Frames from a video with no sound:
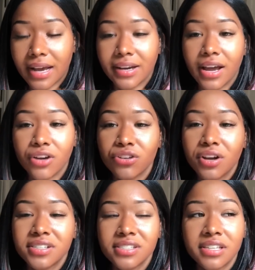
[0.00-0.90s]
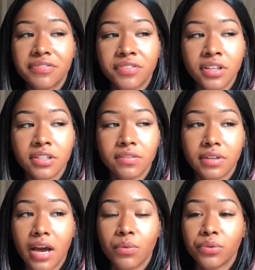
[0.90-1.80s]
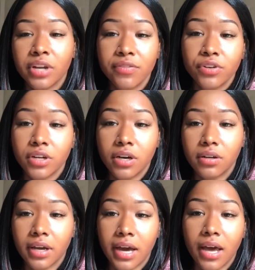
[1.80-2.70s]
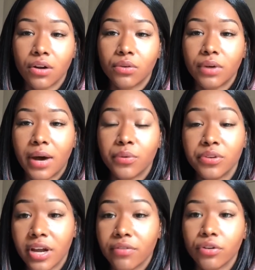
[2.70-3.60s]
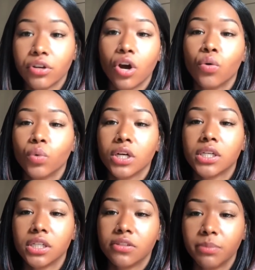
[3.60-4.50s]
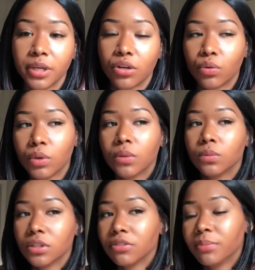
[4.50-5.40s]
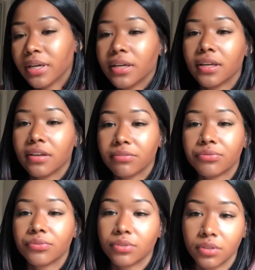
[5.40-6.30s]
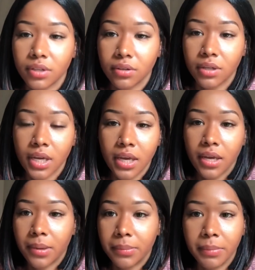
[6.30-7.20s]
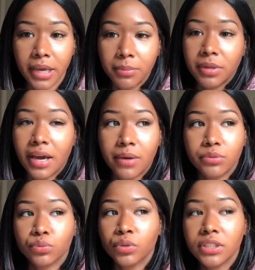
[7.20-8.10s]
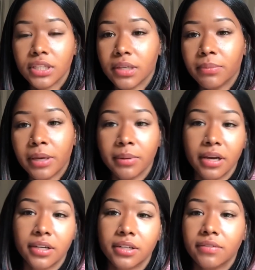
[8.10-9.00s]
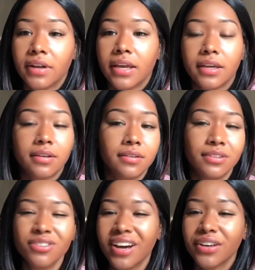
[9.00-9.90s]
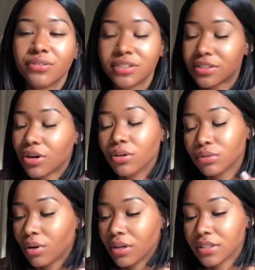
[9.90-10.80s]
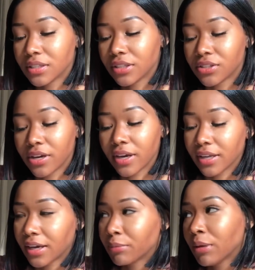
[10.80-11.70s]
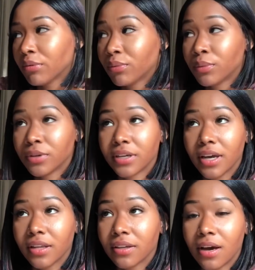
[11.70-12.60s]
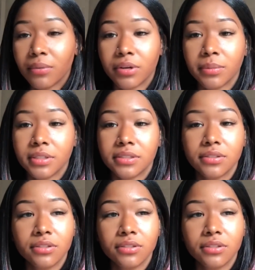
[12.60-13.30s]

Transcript: now, it's just a feeling of now I will never know. Like, I will never know what could have been or what would have been if, maybe I was with him. Maybe I could have, like, how you just go through all these things in your head. Like, maybe if we were together, I would have been,